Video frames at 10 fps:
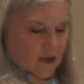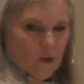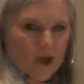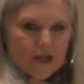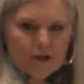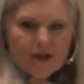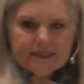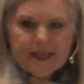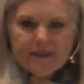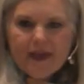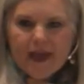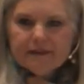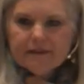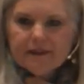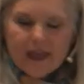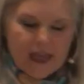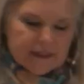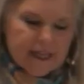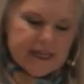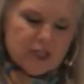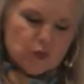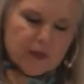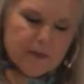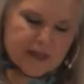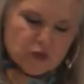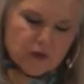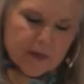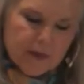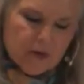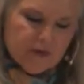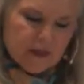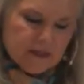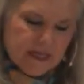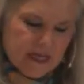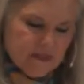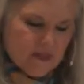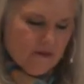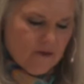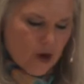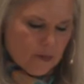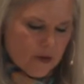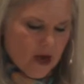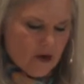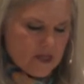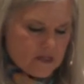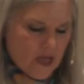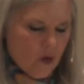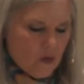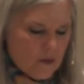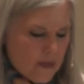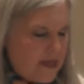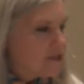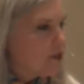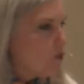Why do I say that? Ladies, we must remember the length of our prayer is not what makes it